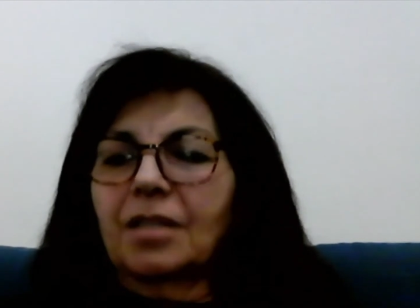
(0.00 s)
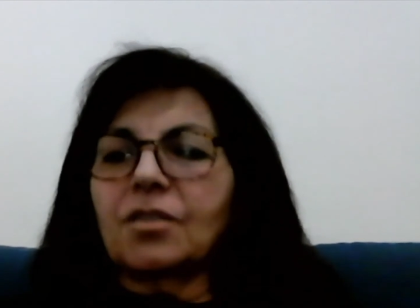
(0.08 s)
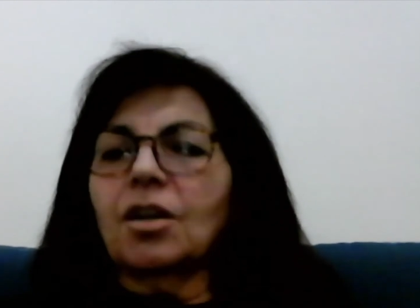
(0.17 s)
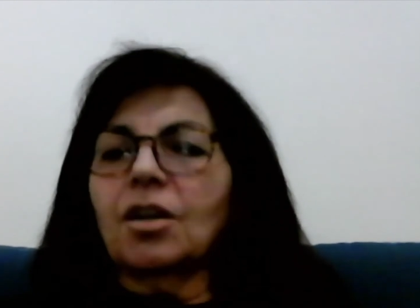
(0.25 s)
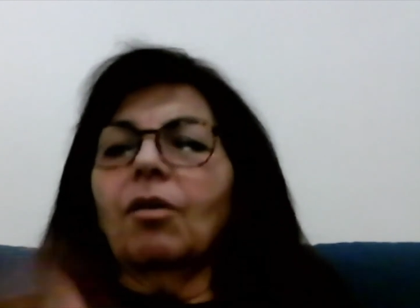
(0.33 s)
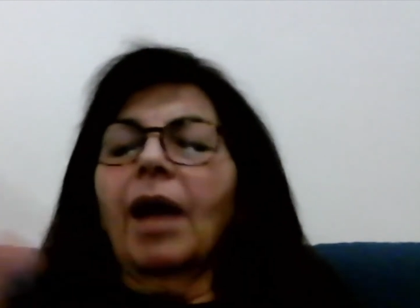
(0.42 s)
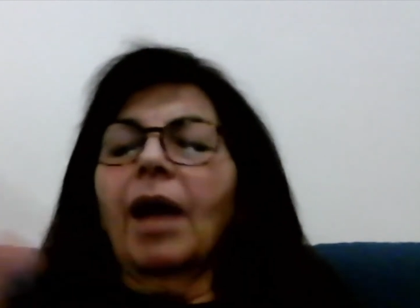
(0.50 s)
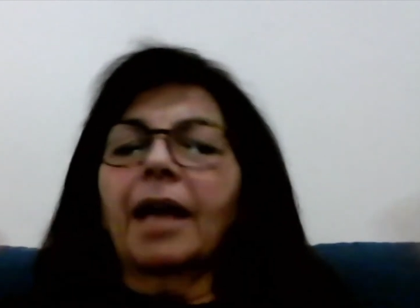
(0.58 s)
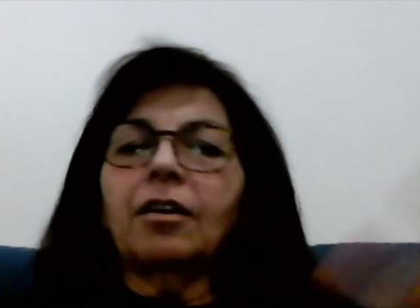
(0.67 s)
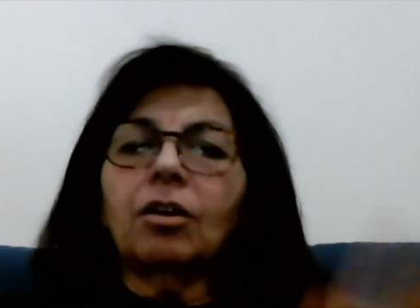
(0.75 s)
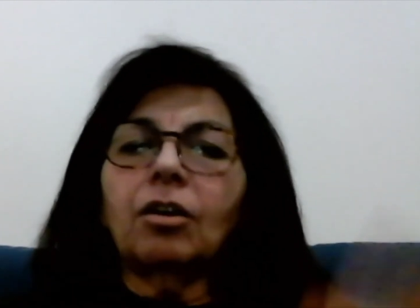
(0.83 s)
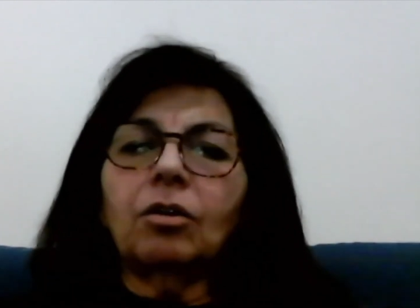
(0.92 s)
So
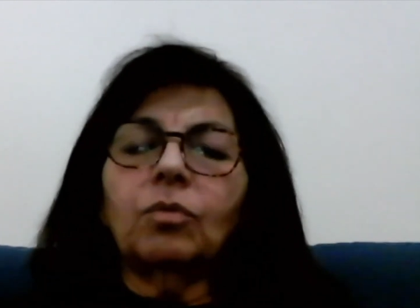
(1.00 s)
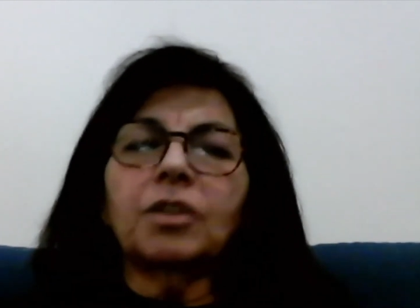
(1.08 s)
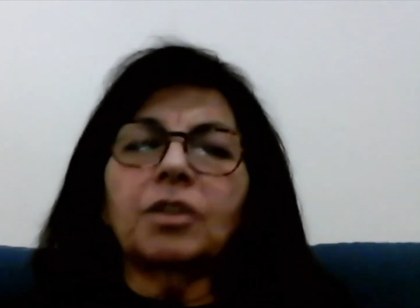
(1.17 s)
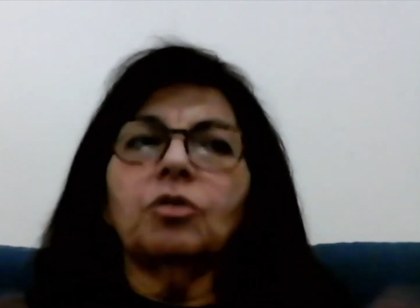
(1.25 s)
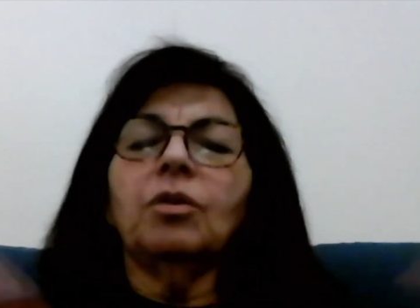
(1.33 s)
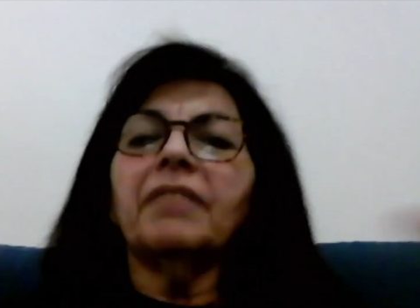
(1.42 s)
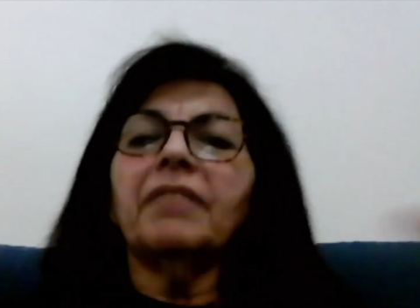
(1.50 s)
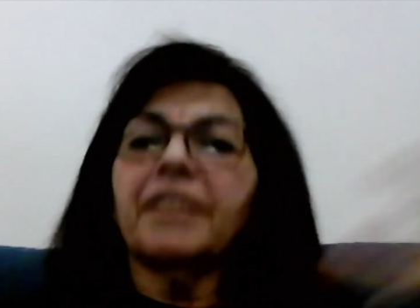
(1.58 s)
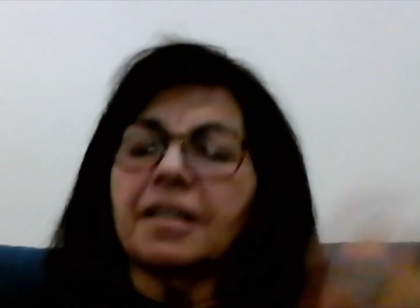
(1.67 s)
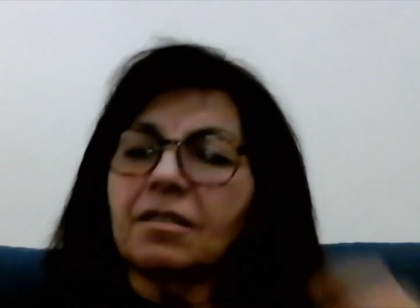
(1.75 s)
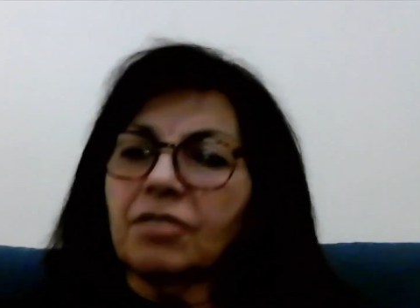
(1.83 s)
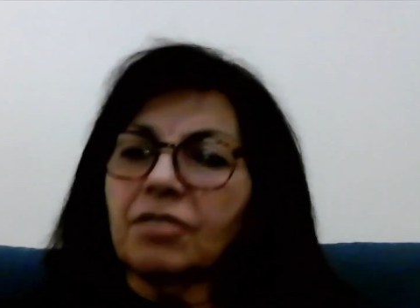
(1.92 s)
I go with
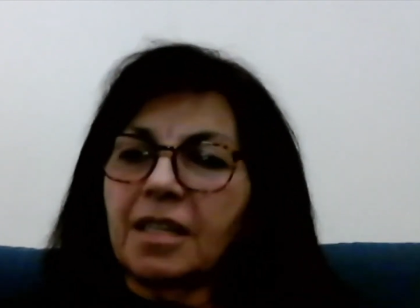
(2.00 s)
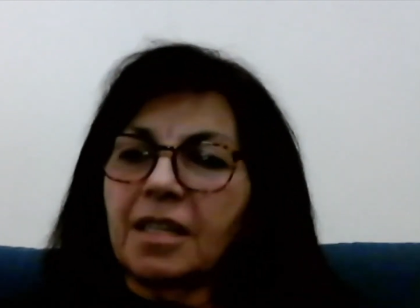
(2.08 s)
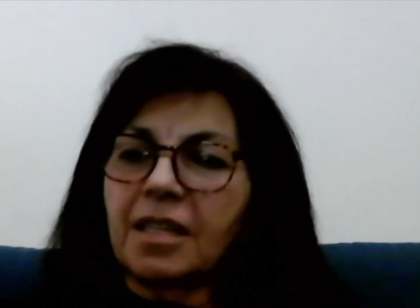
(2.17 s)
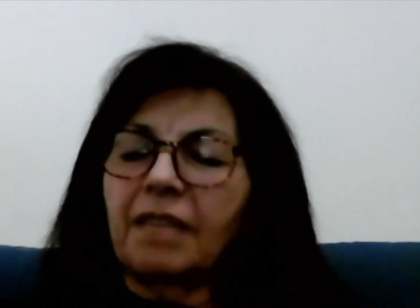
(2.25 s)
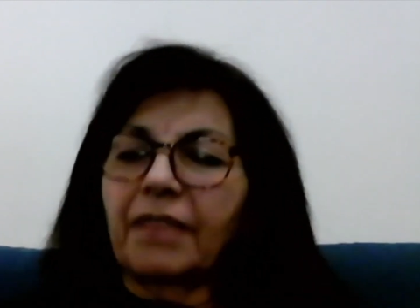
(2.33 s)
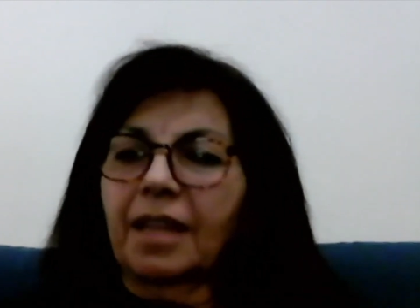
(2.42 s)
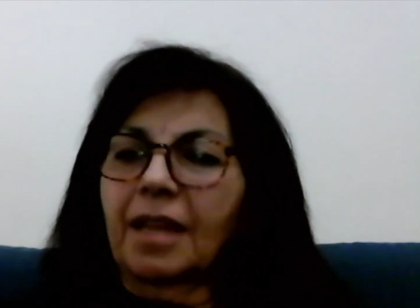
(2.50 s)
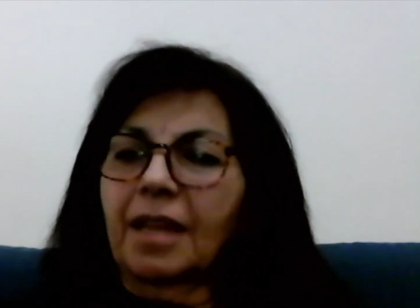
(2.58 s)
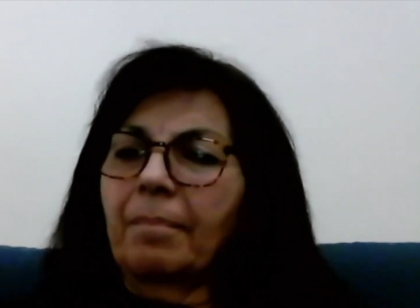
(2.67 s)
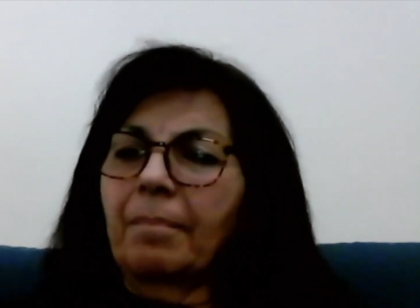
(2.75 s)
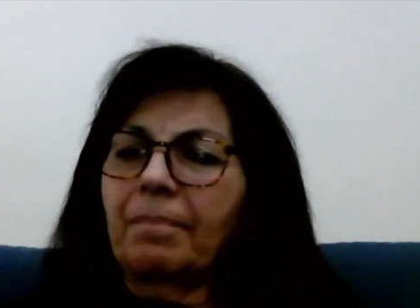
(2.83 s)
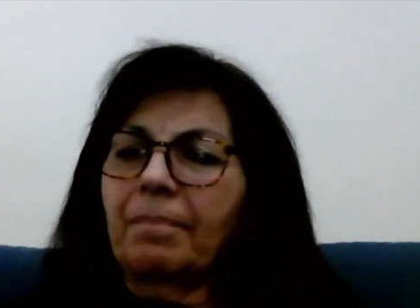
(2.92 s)
whoever is receiving
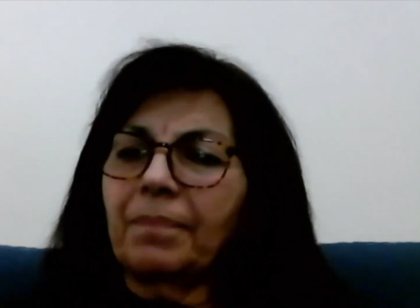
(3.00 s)
them.